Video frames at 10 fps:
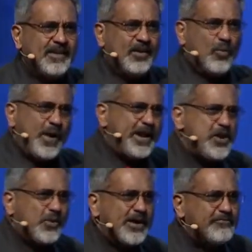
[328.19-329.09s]
Where do
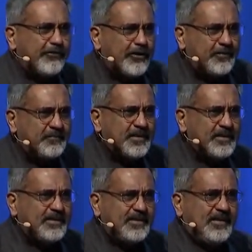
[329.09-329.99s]
you come from?
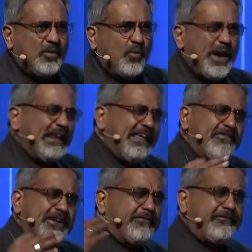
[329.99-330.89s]
We live
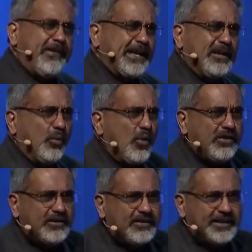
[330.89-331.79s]
in a fickle
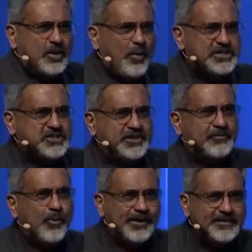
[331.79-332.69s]
world in the Western
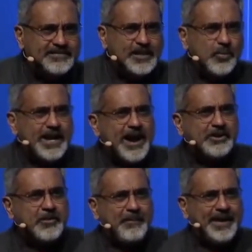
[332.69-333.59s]
worlds that we
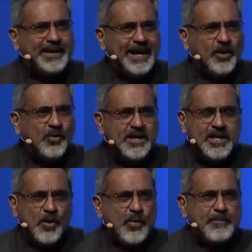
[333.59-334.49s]
occupy now.
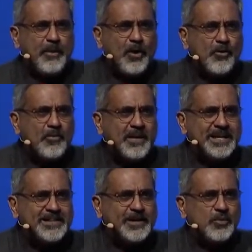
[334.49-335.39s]
We borrow
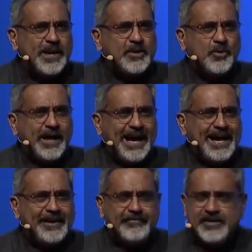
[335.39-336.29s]
money that we don't
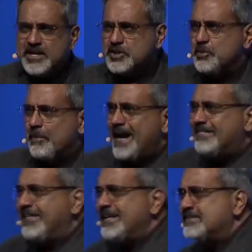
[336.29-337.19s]
have, to buy
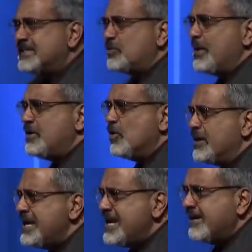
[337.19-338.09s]
things that we don't
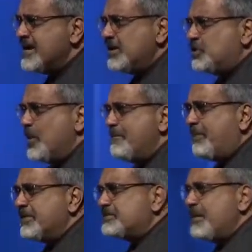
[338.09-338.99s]
need, to
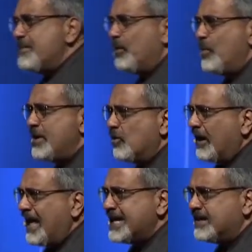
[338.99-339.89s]
impress people we don't
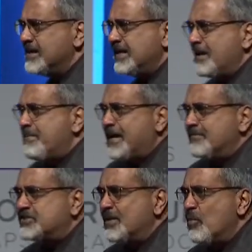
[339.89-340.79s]
like, and become
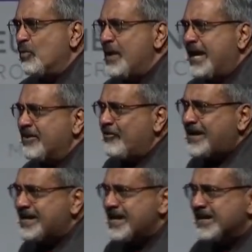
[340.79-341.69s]
someone we can't
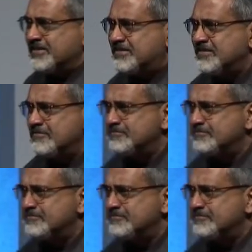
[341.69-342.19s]
recognize.